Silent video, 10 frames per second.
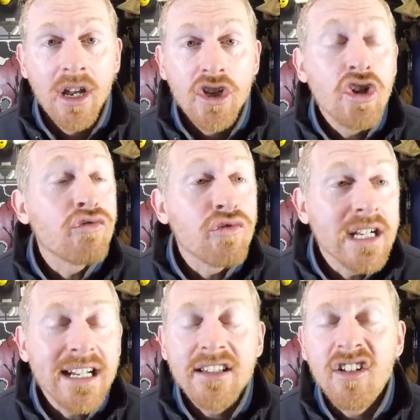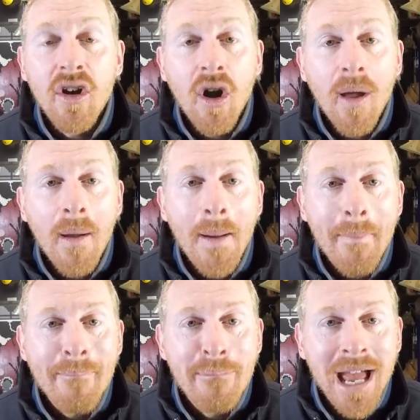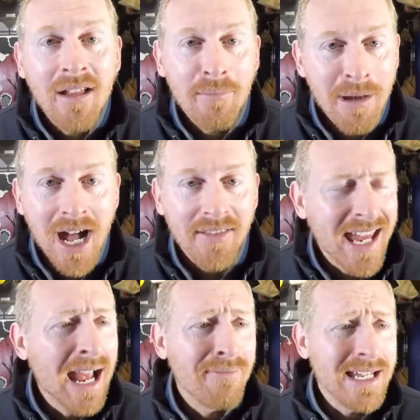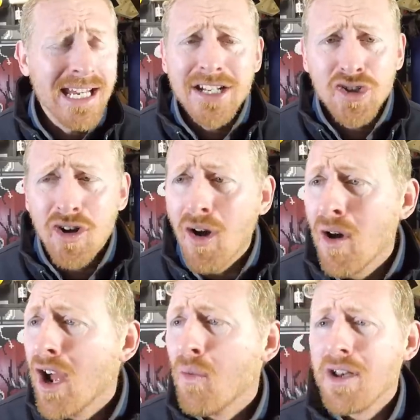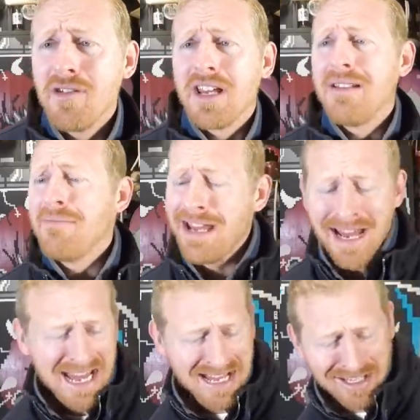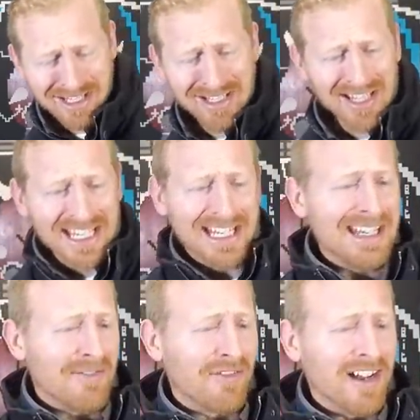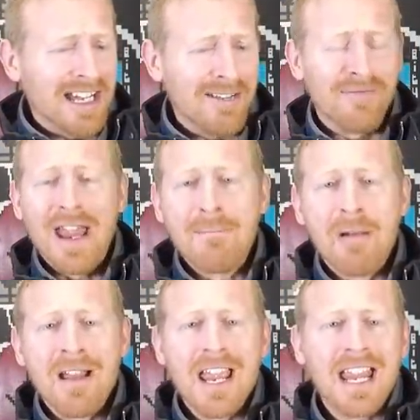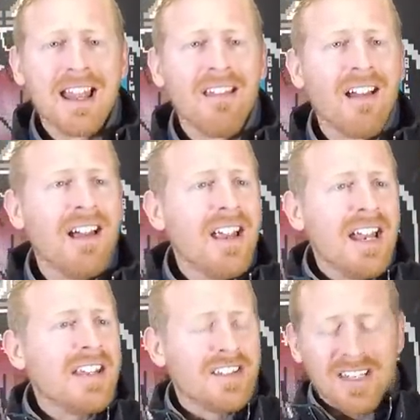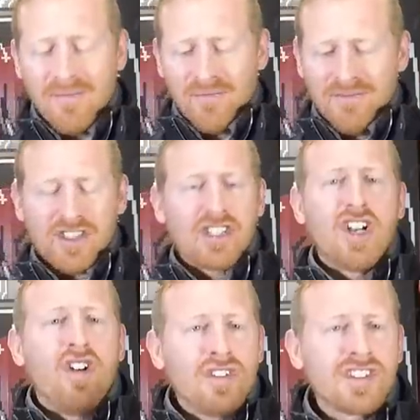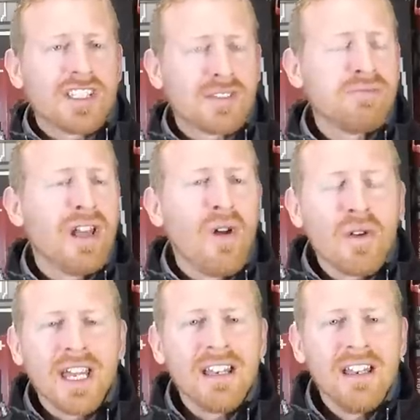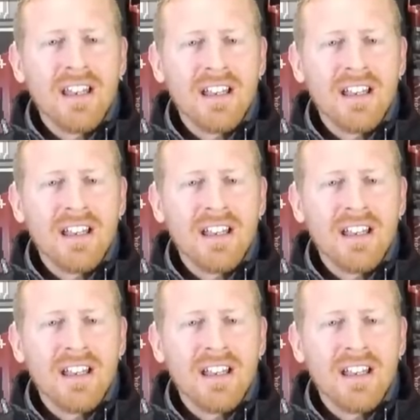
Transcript: You're Richter Belmont. They have the intro. What are you kidding me? He's slinging the fucking vampire killer. You see skulls exploding.